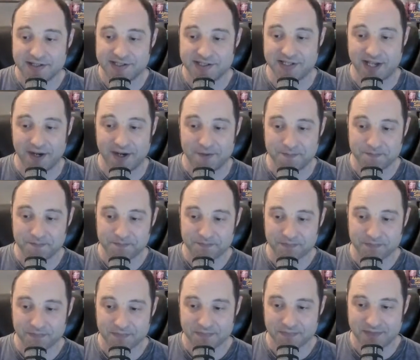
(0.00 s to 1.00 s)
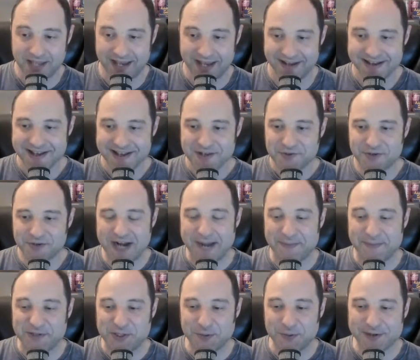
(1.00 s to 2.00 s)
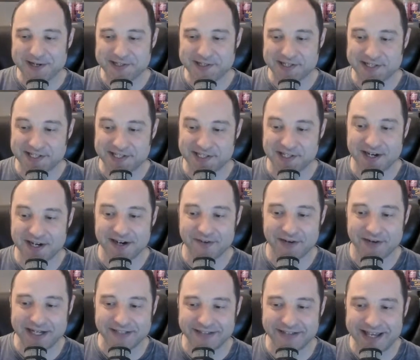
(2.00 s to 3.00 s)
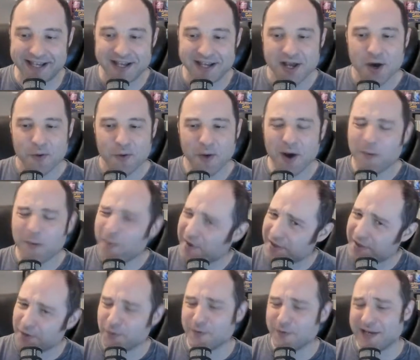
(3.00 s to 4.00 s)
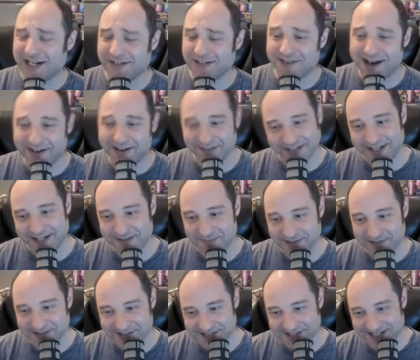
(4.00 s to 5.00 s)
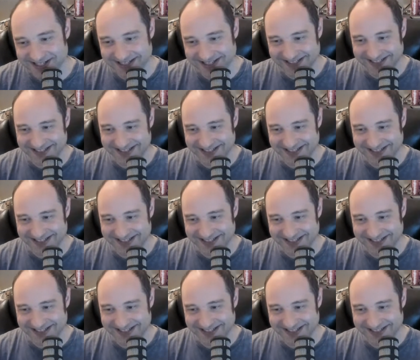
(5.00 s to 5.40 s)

So, yeah. Robert Jaworski says, sorry, running late. What were the winning lottery numbers?